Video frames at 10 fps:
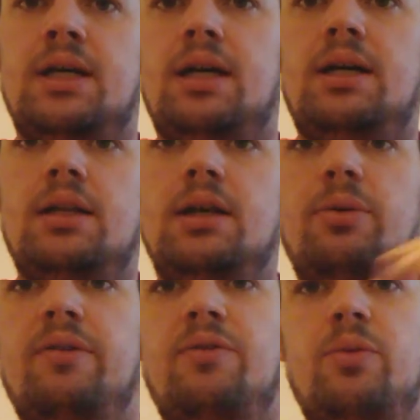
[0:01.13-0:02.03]

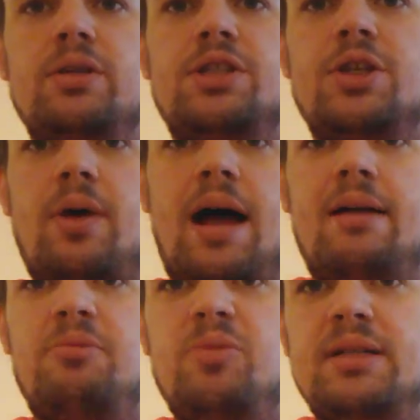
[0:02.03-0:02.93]
Hello everyone, so
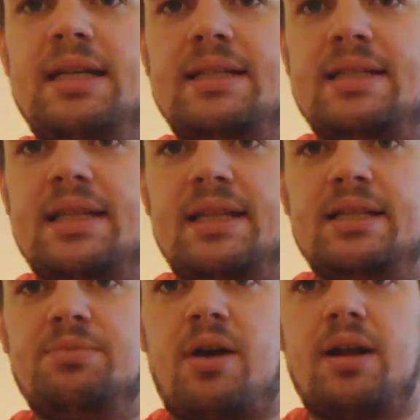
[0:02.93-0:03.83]
I'm retesting
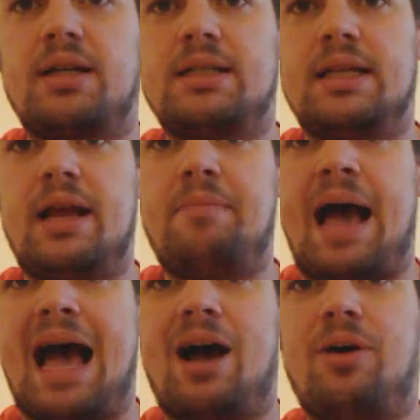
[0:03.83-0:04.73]
this product today,
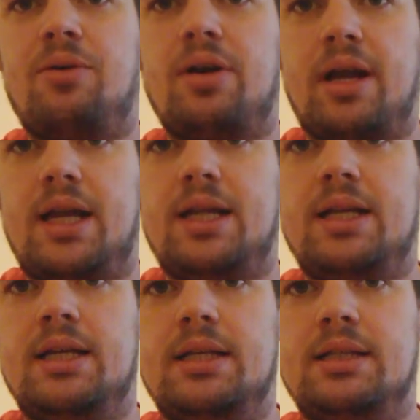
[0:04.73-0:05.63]

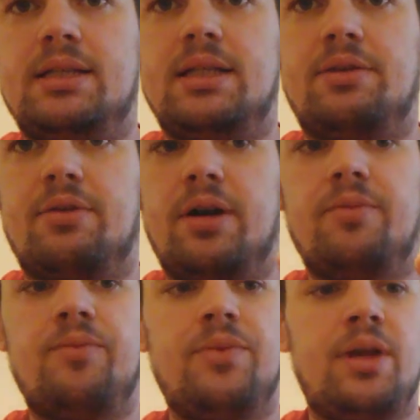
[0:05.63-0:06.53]
Powerade Zero.